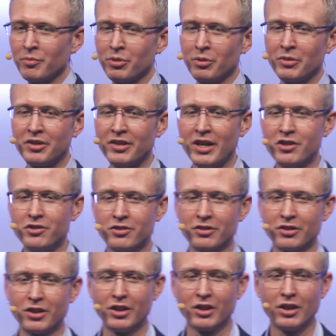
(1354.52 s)
implementation
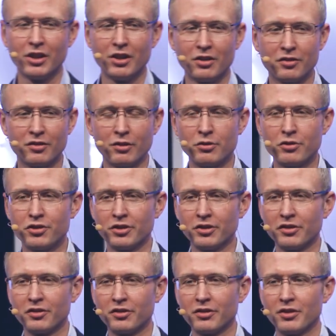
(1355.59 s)

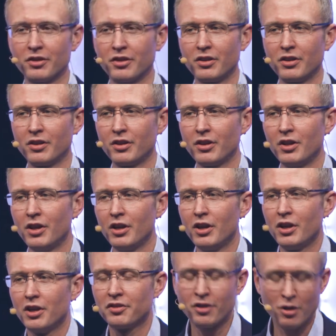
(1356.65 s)
solutions.
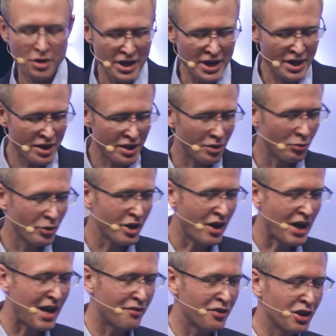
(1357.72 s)
So here we
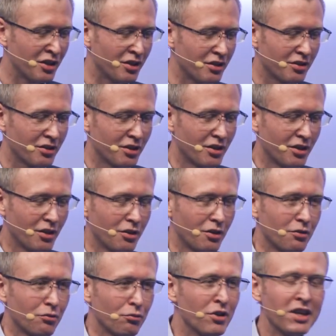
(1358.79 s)
are having
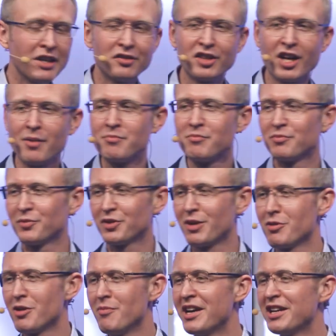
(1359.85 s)
really some,
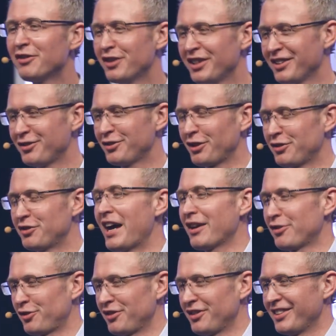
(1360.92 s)
some amazing
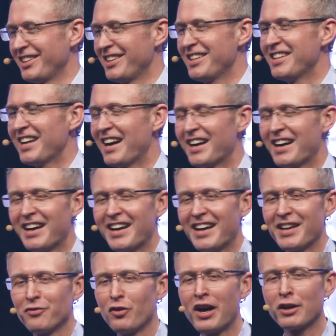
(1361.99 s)
success.
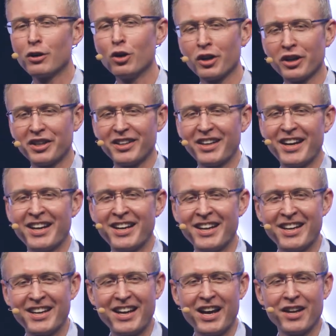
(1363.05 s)
Uh, if I look
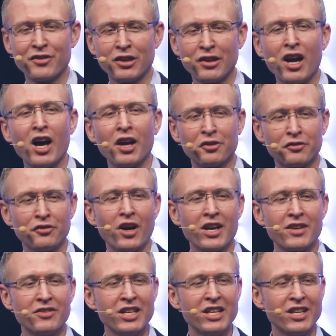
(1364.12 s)
uh, at the last
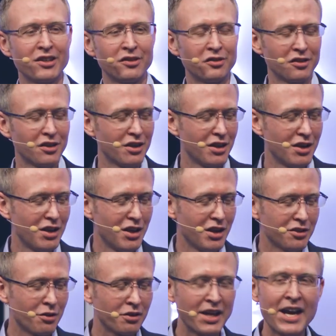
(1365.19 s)
five years,
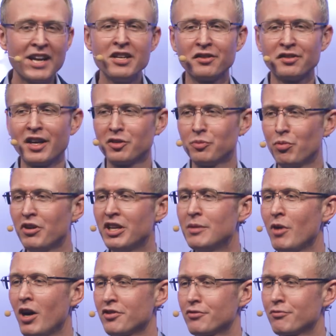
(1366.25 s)
you know, Cadence has pretty
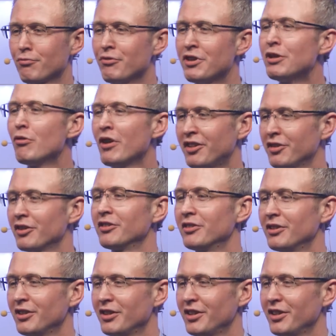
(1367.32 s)
much rewritten